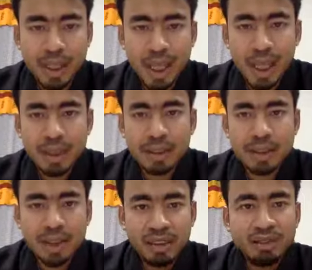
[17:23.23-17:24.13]

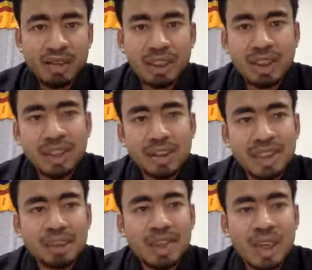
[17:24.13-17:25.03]
And if it can
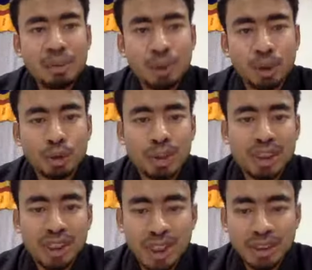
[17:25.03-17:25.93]
survive those
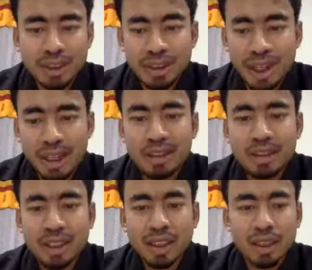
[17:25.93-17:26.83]
tests,
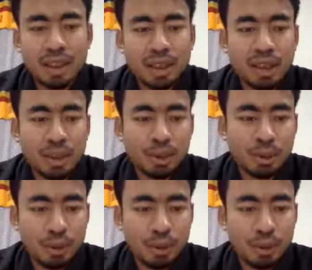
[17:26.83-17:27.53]
then uh,